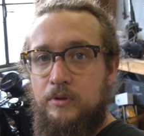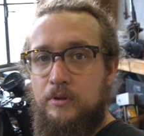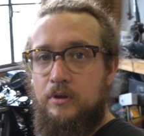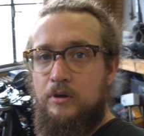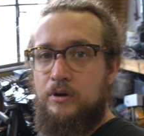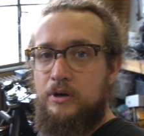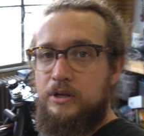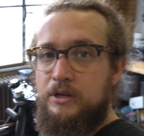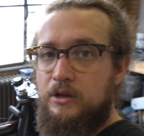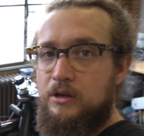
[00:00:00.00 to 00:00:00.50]

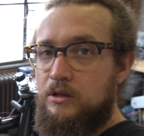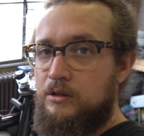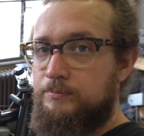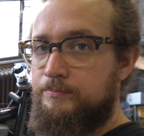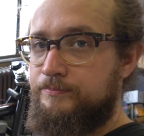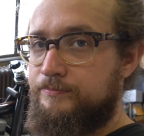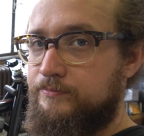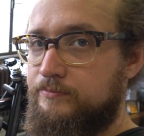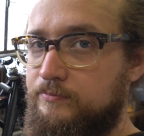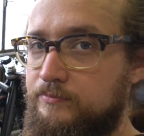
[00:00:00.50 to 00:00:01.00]
Alright y'all,
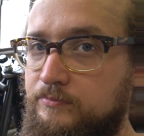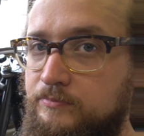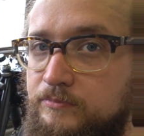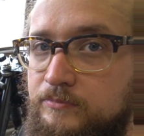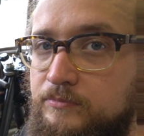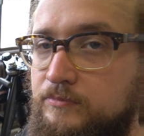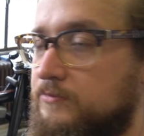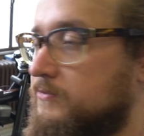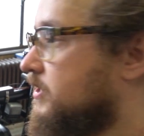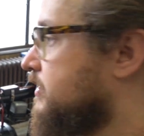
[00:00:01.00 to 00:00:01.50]

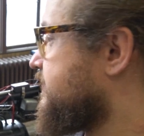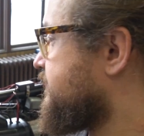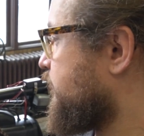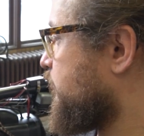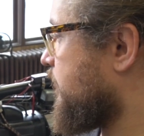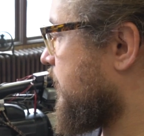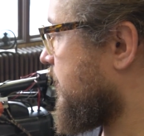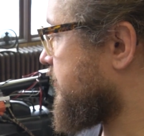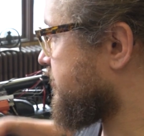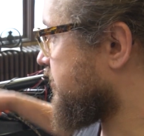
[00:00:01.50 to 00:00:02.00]
thanks
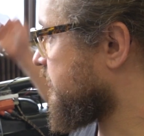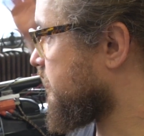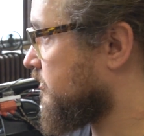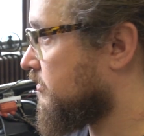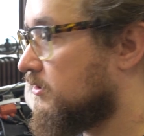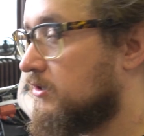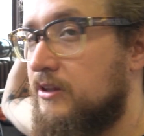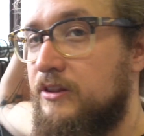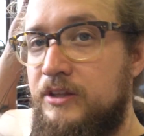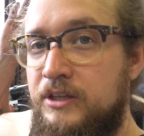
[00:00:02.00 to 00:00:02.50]
for
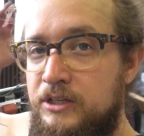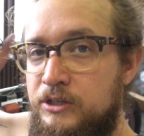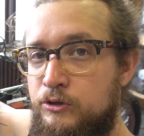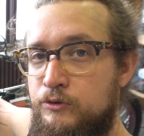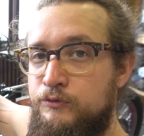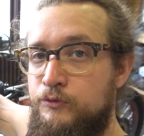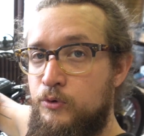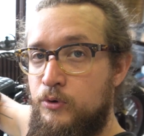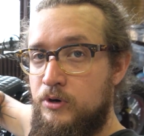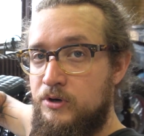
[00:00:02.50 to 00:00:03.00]
watching, thank you
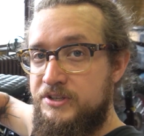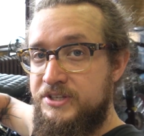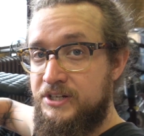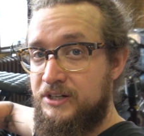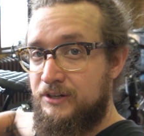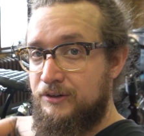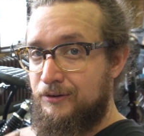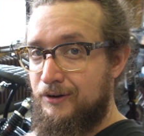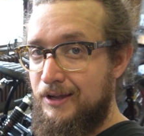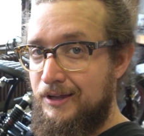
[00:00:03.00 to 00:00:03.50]
for
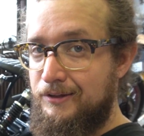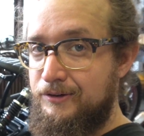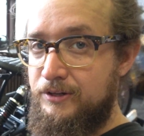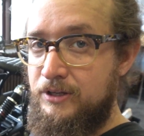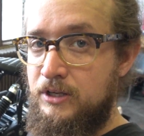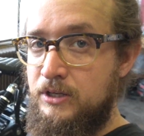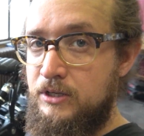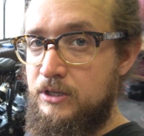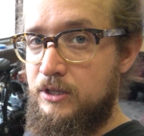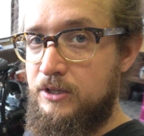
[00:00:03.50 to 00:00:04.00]
sticking around,
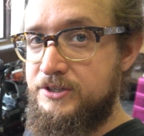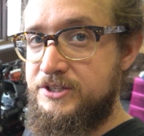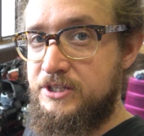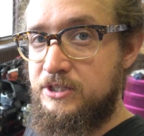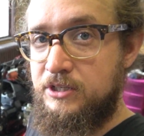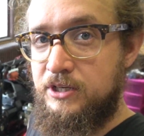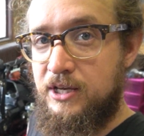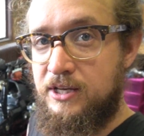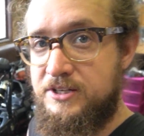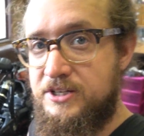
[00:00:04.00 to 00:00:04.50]
I'll
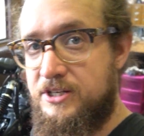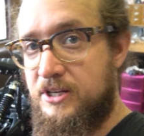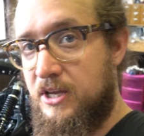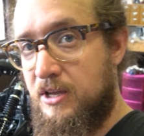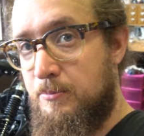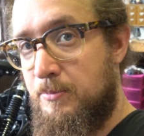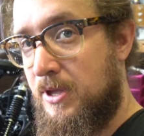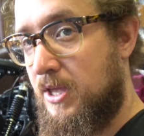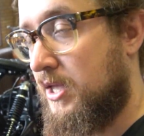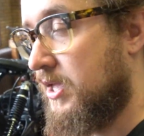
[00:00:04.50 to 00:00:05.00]
see you next time,